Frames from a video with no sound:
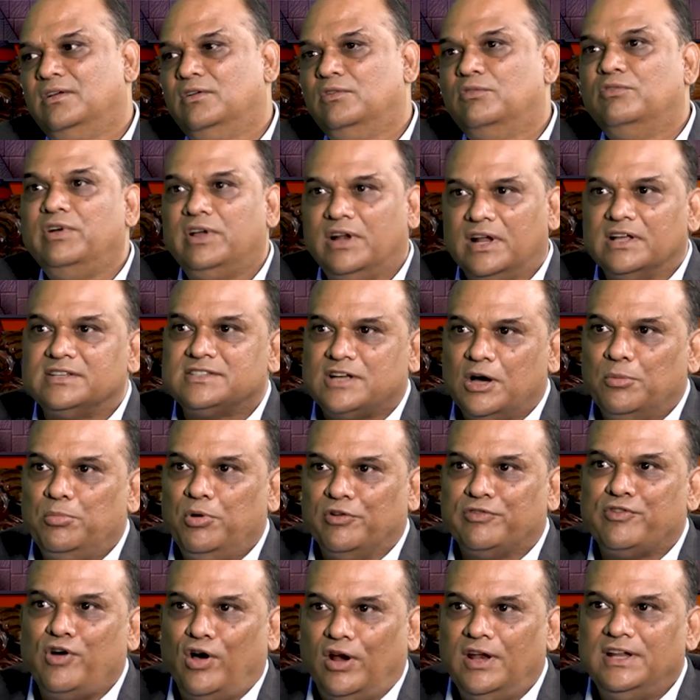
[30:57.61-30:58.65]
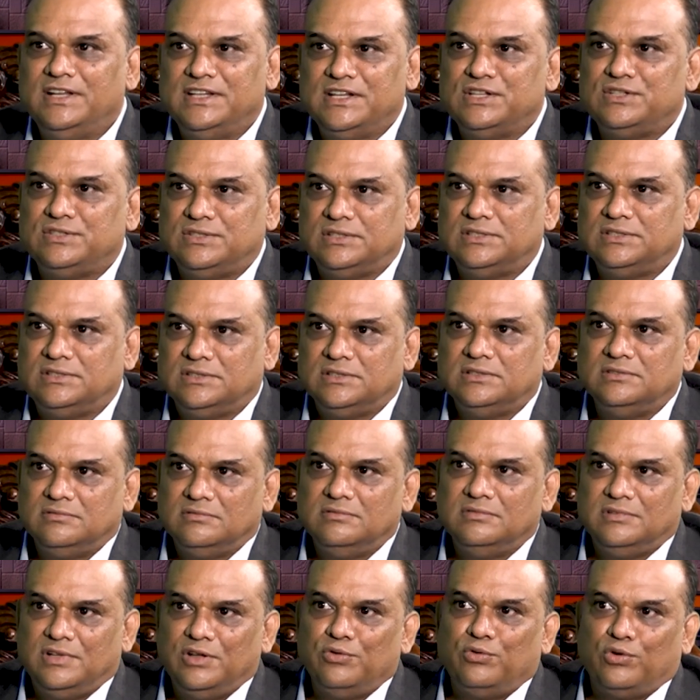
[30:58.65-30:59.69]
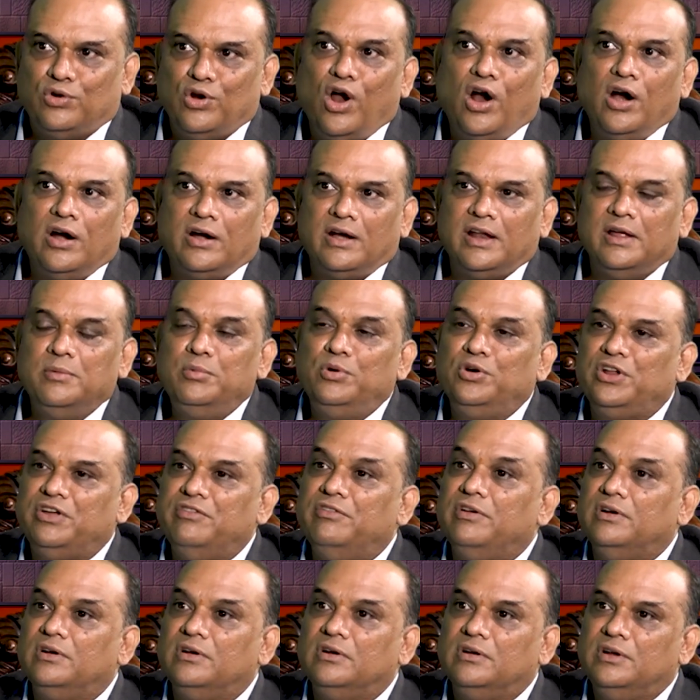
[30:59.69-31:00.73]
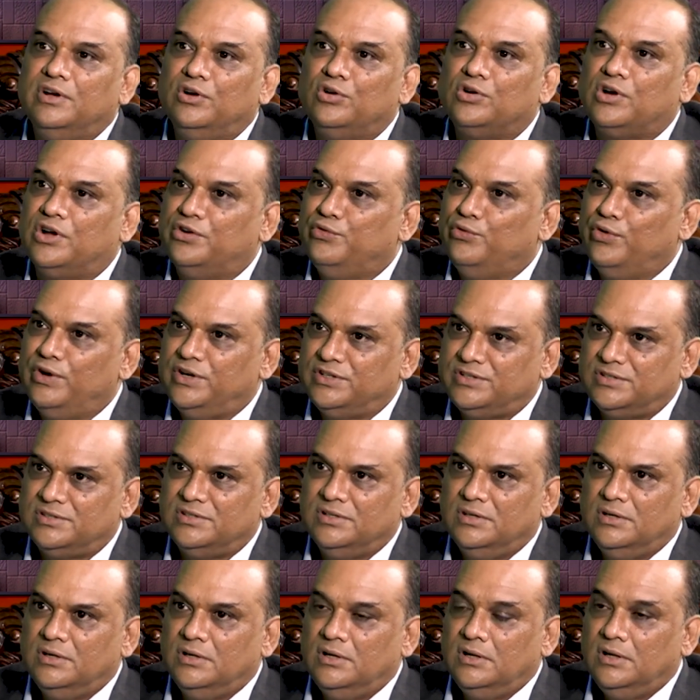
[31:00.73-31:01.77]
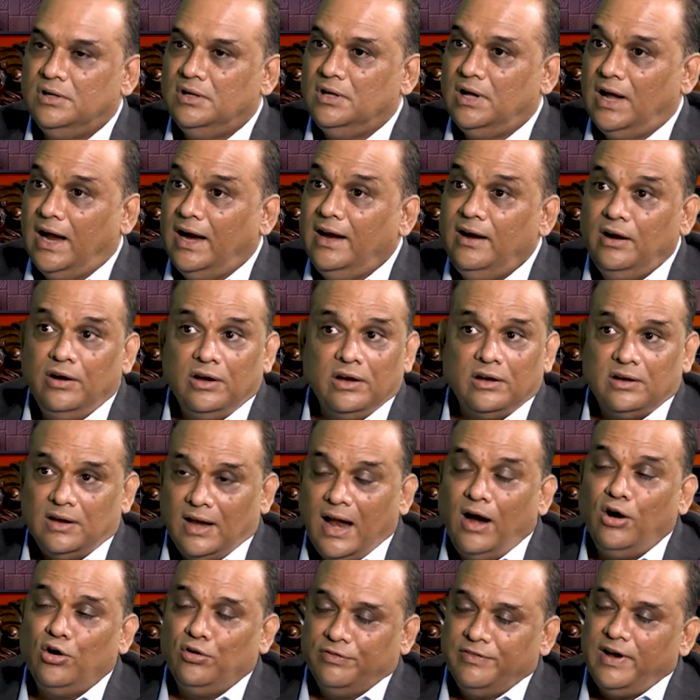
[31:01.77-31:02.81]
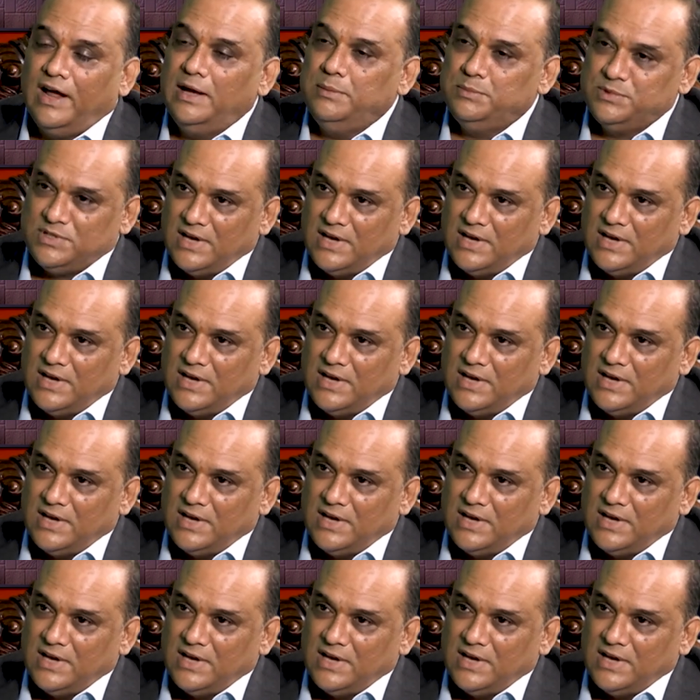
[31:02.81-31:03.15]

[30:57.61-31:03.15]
Whereas couple of colleges, they were not able to even, converse. And a lot of times